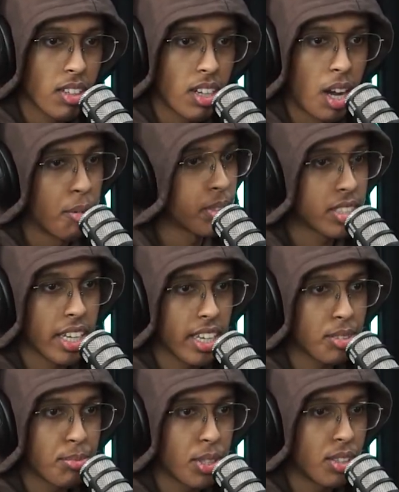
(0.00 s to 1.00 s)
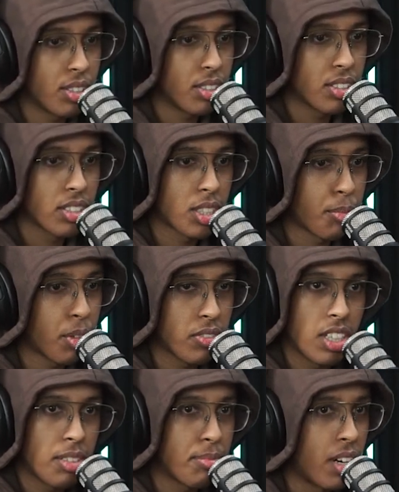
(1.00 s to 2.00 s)
I'm gonna say it, bro. Some of
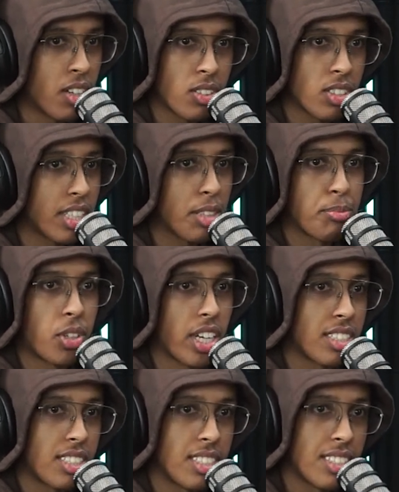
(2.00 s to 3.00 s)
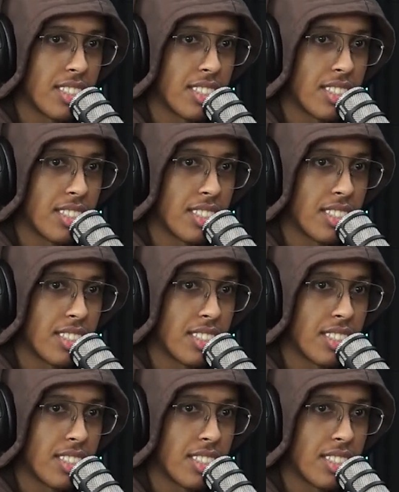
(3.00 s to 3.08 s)
them are not that bright.